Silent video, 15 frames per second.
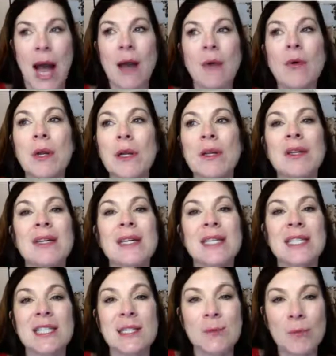I want you to
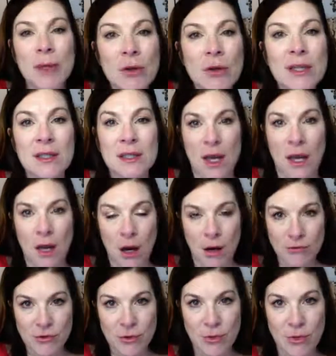experience
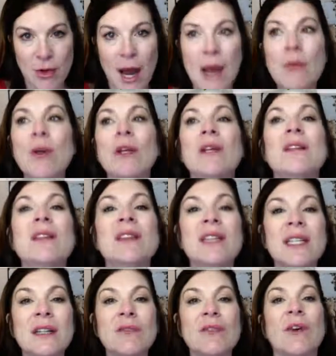uncomfortable. I want you to
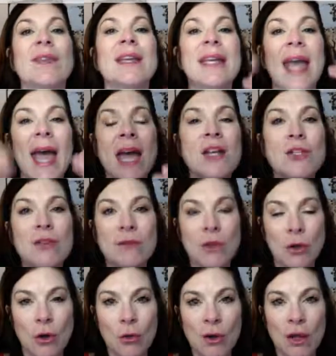live on the edge of
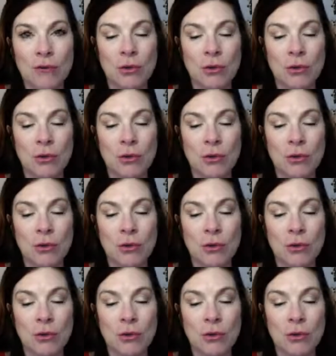your own